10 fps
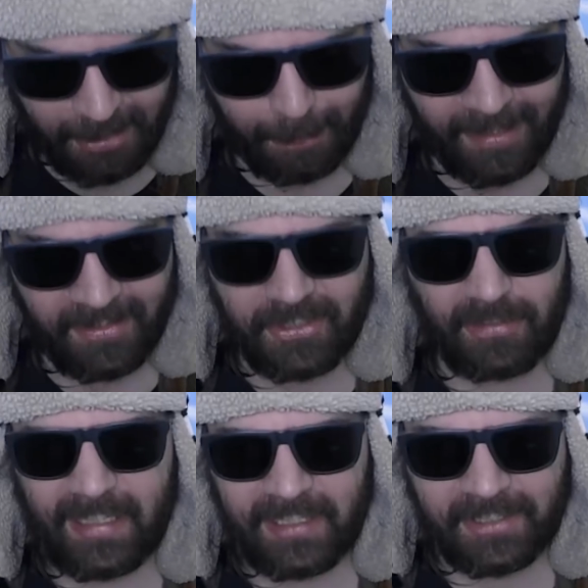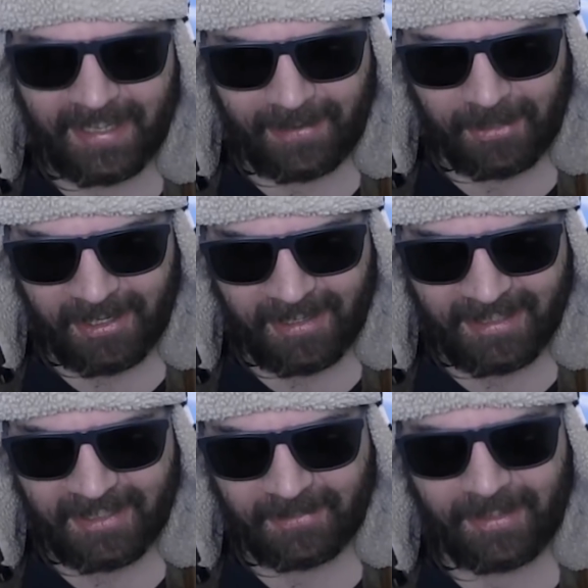to bring the dreaded T word
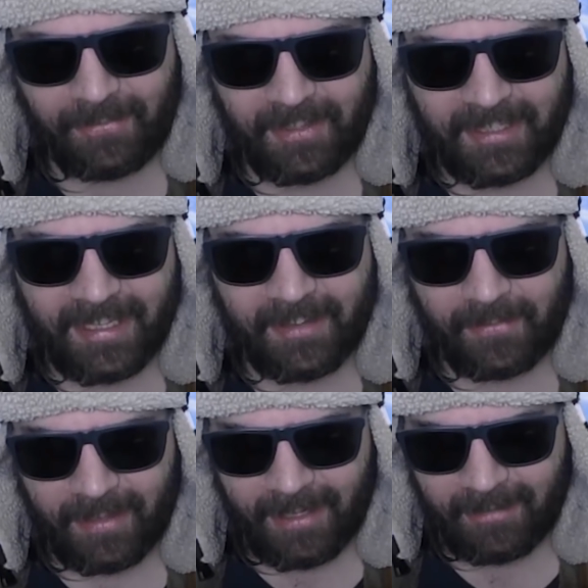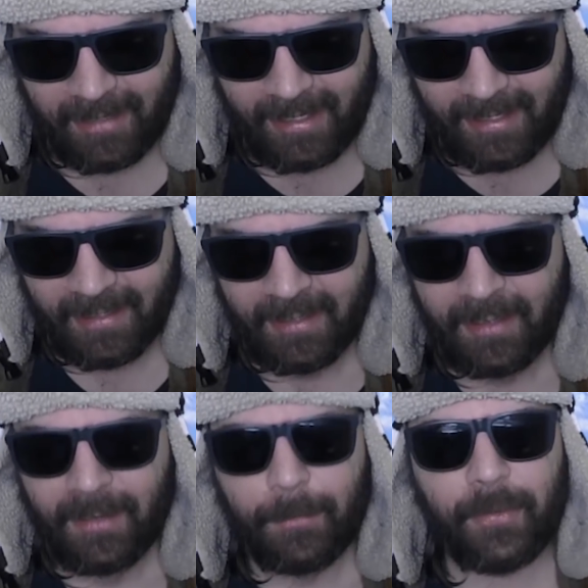into it for the sake of the irony,
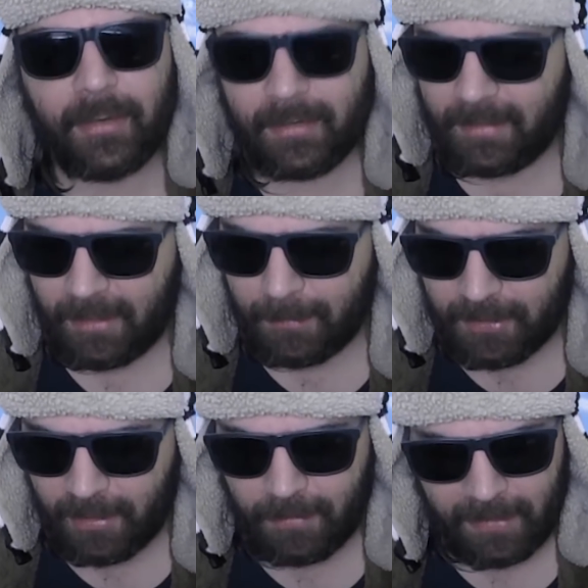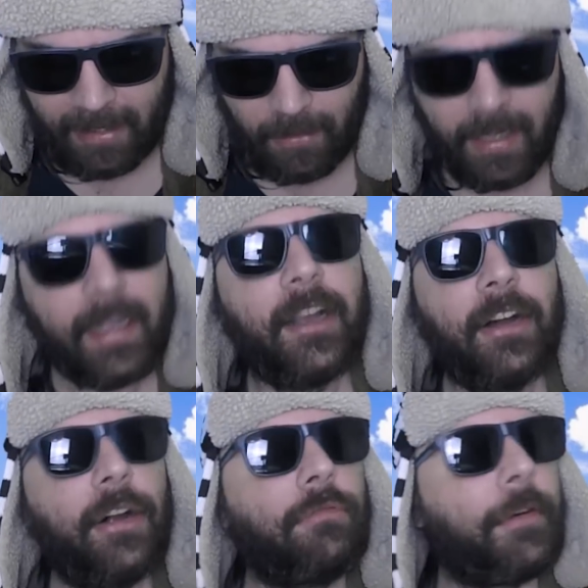but observe how I
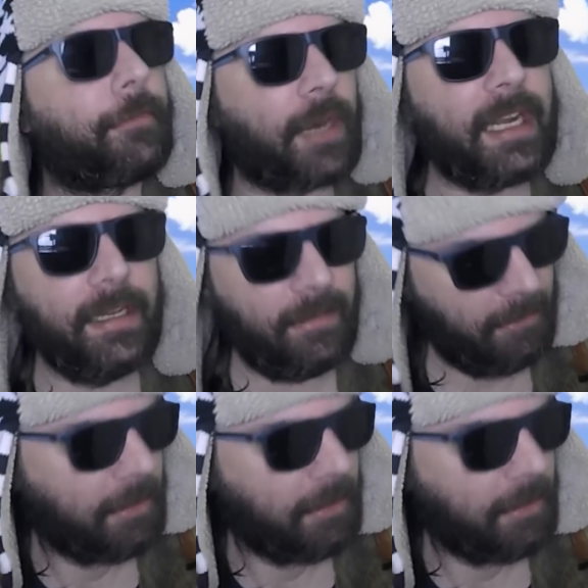refrain